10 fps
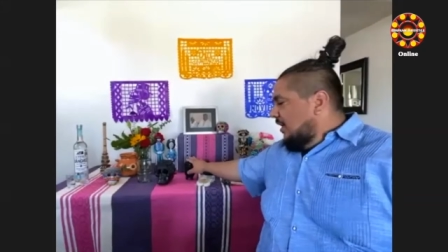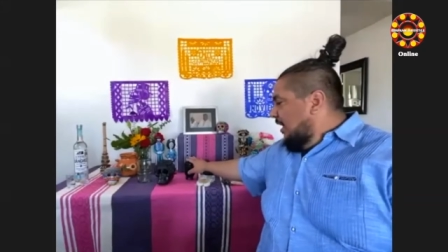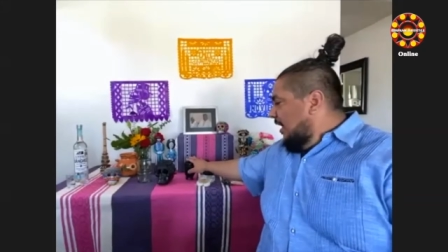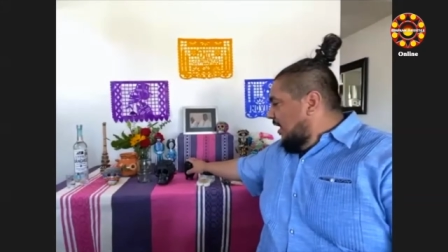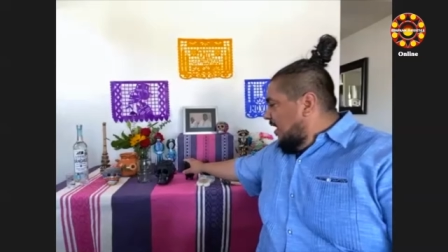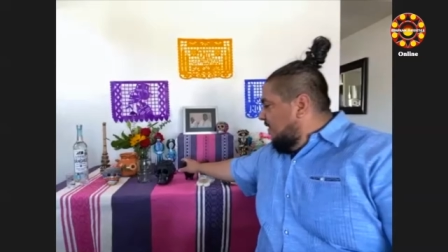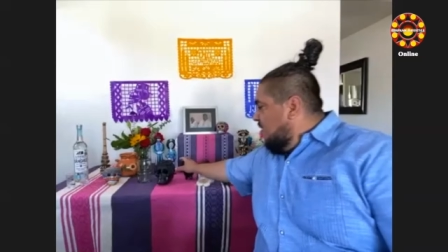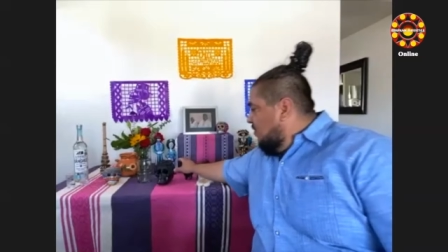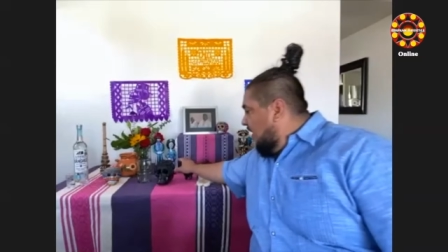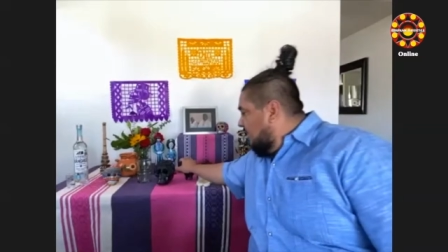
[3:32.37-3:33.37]
Uh, and then
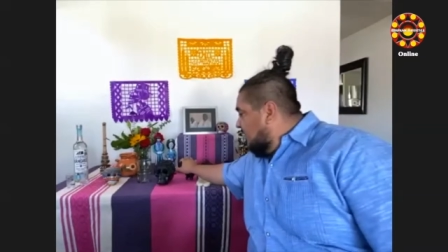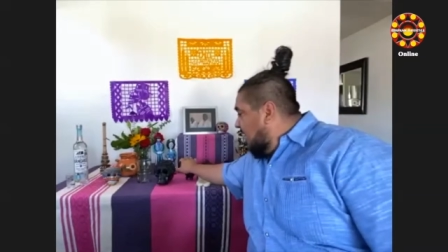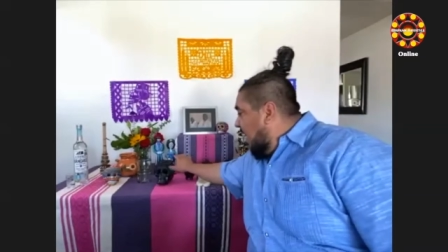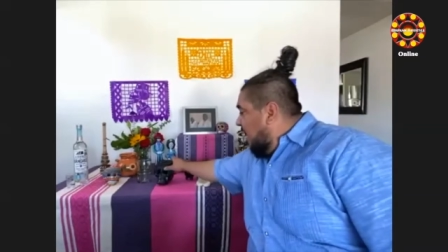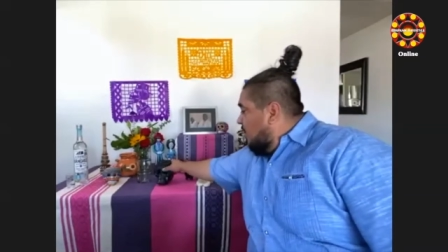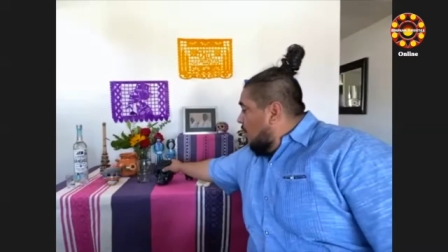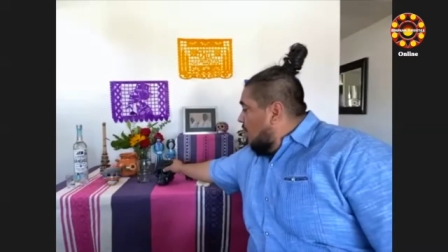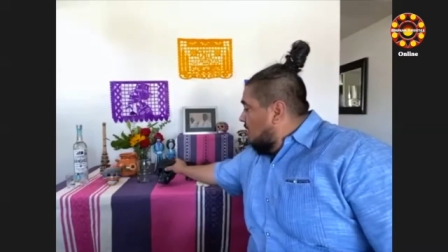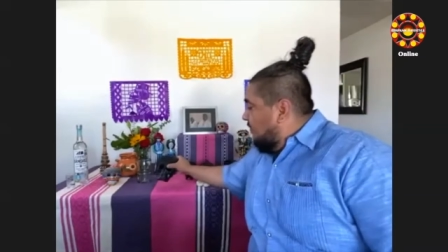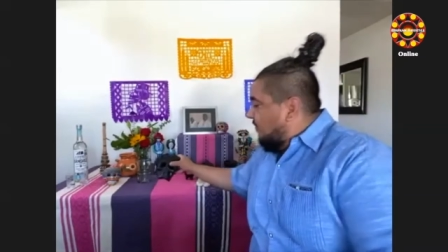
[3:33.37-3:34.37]
you get this hand
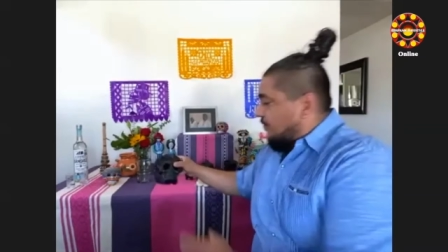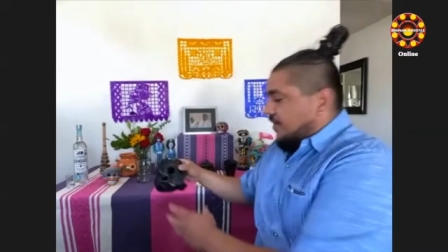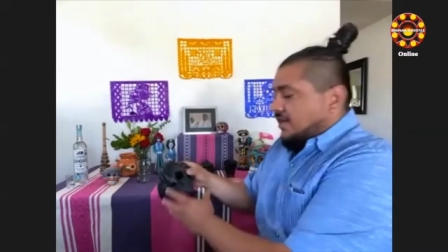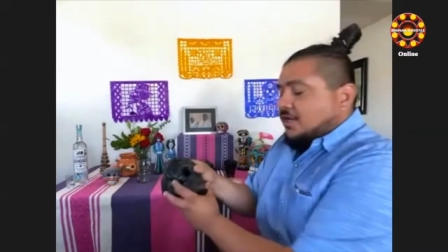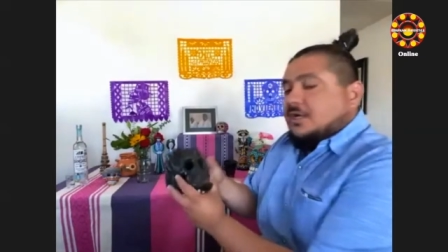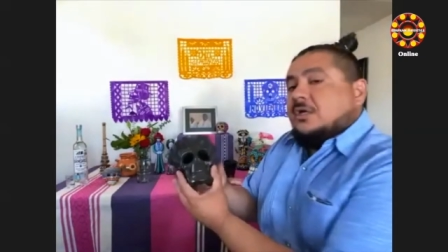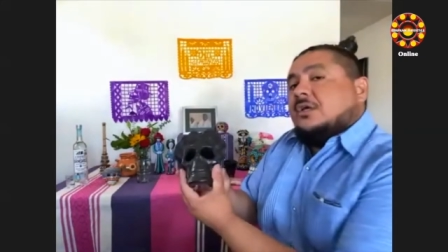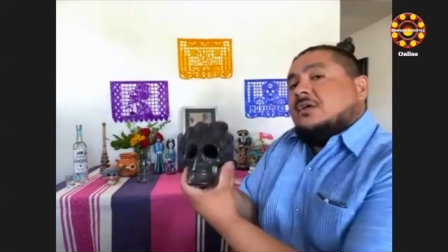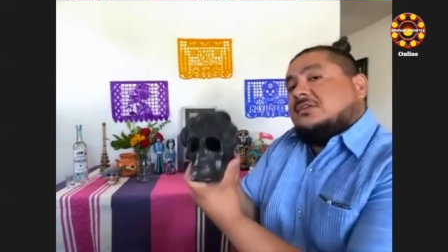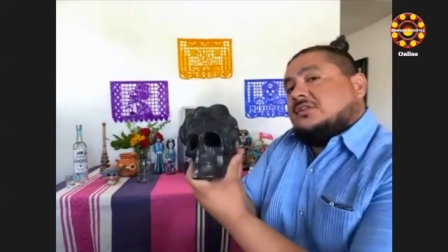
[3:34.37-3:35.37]
carved Frida
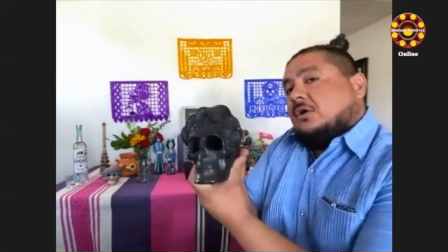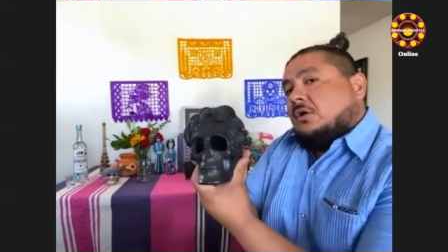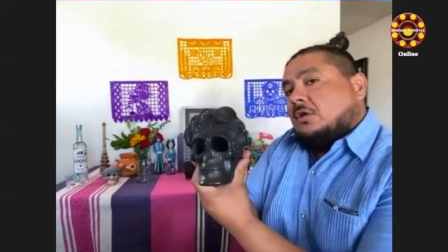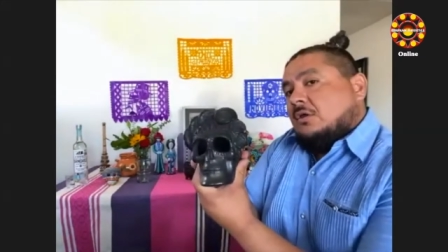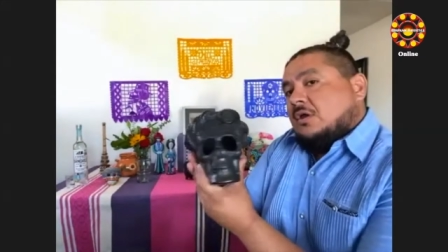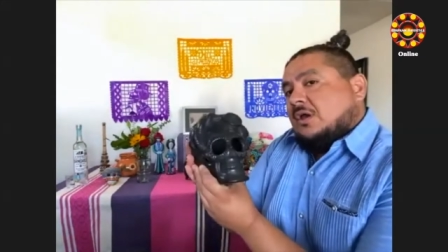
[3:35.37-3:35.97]
skull,